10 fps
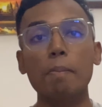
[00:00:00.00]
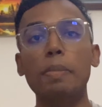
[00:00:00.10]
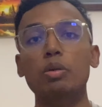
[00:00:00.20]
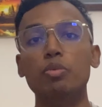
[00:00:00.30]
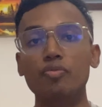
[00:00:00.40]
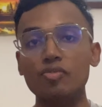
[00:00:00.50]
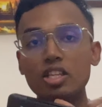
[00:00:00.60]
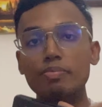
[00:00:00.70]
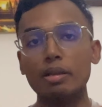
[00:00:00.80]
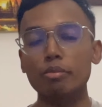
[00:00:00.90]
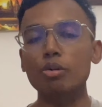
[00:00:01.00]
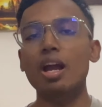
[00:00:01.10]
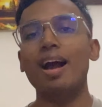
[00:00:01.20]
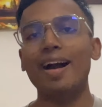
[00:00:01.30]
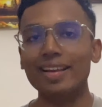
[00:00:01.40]
But with this MacBook,
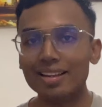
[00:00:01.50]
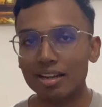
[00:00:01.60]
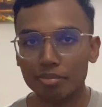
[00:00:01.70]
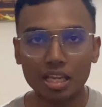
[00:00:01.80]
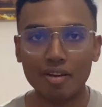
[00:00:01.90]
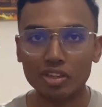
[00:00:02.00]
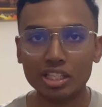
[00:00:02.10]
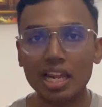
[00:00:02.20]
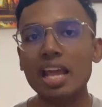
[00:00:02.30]
I can't be having that.